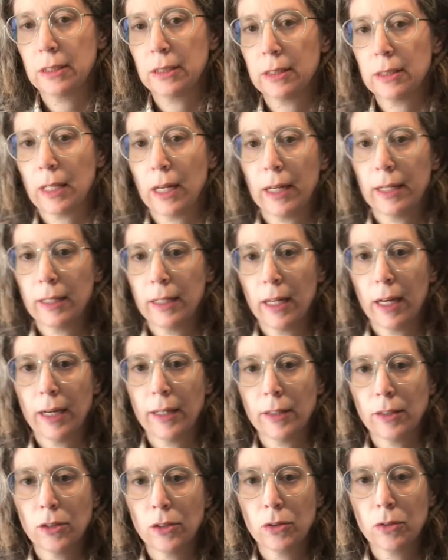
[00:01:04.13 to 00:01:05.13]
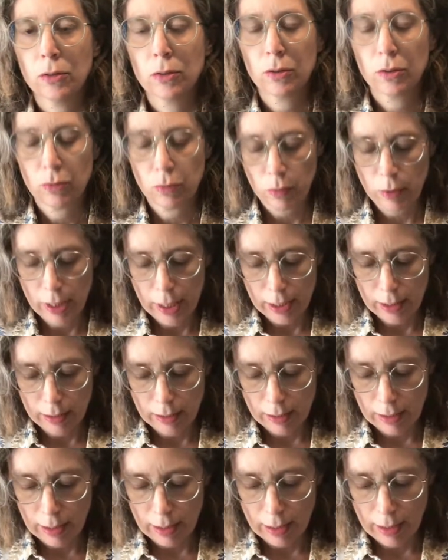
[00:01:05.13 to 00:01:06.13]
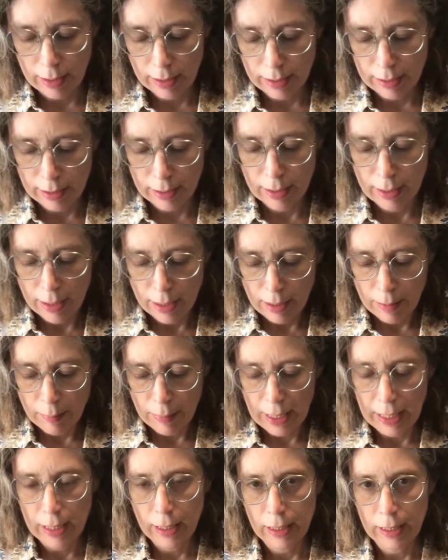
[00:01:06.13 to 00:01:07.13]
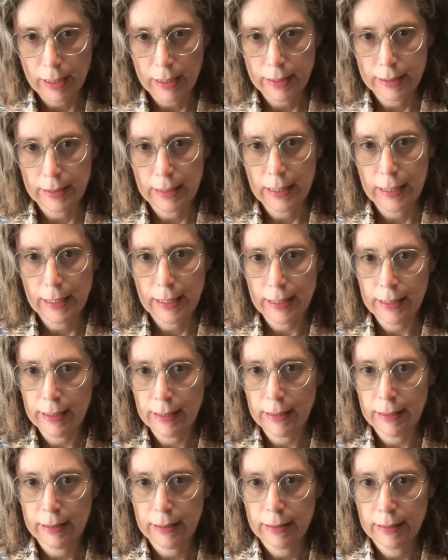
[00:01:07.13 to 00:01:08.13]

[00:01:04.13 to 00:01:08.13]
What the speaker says: that I use when my hand is